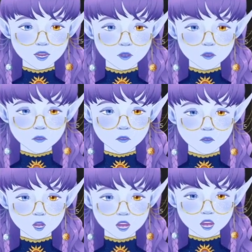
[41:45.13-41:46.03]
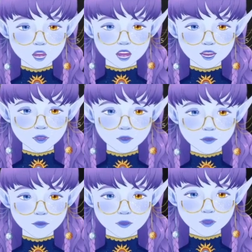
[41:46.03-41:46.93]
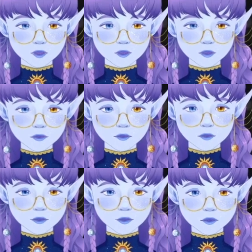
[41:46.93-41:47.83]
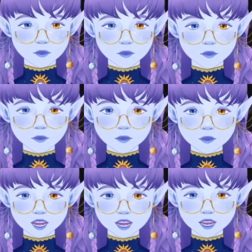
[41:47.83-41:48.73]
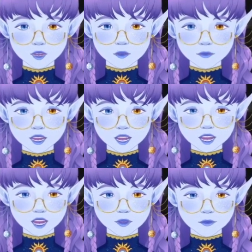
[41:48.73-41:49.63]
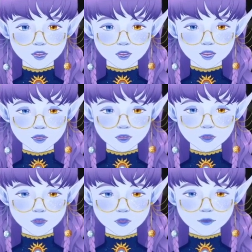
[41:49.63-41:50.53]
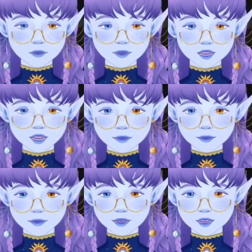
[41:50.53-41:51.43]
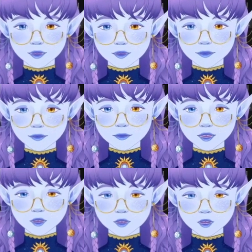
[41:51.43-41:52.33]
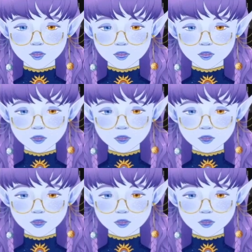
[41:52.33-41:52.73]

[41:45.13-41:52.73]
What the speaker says: or I could check out my unmarried adults and see if there are